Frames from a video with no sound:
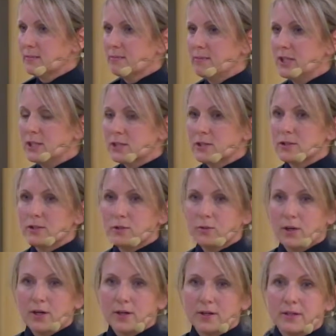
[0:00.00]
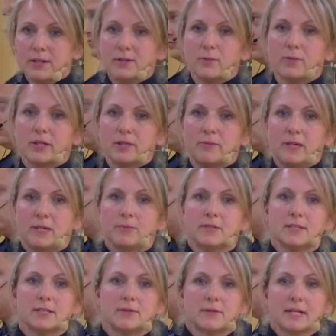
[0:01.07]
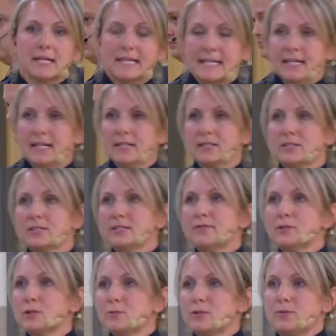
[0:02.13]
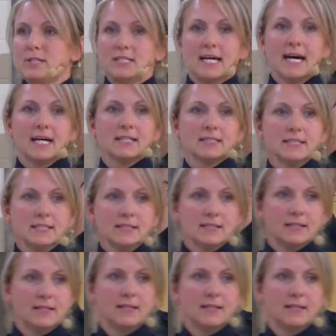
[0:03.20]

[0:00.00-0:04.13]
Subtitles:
make sure you are and you're bringing people out. There's a difference between tattling,